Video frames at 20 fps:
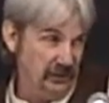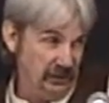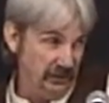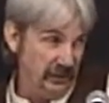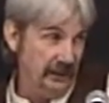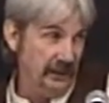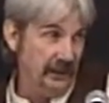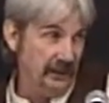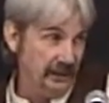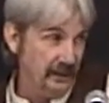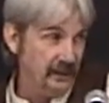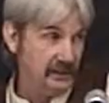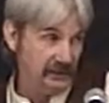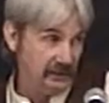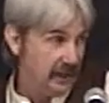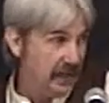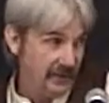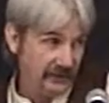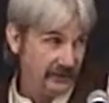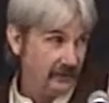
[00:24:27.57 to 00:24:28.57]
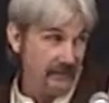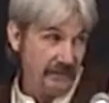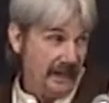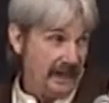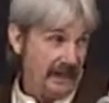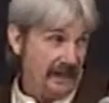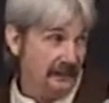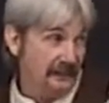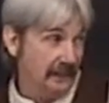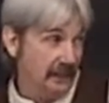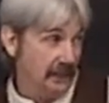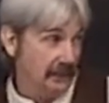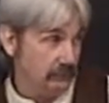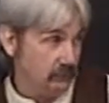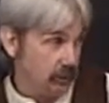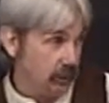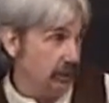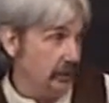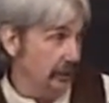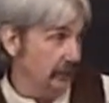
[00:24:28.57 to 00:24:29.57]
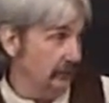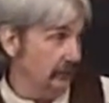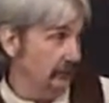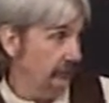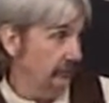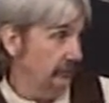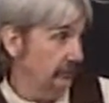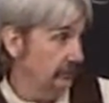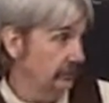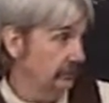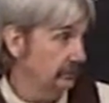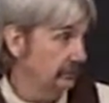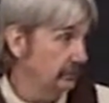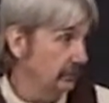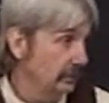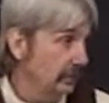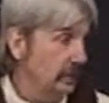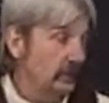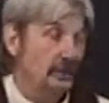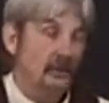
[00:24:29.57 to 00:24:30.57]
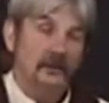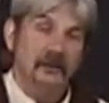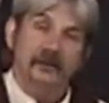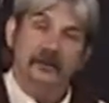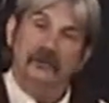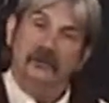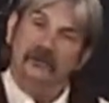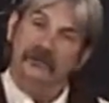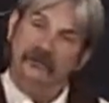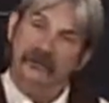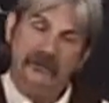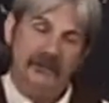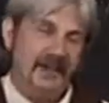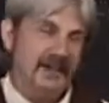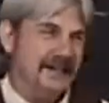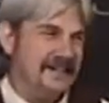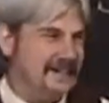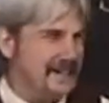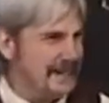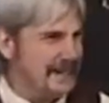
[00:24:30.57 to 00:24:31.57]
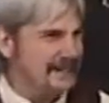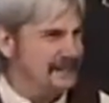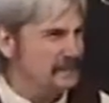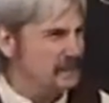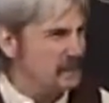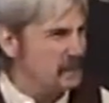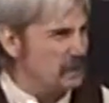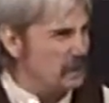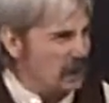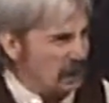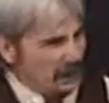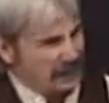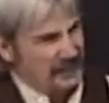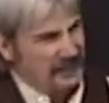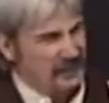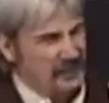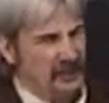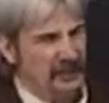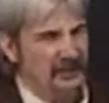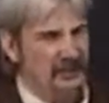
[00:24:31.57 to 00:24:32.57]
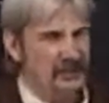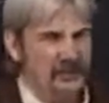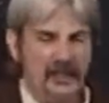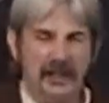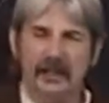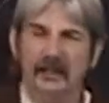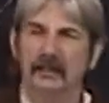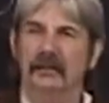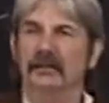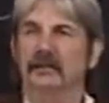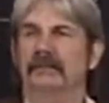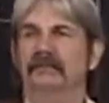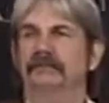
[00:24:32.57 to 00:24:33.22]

Do you get it? He's not the man God wants. So God takes him through all that, and you say,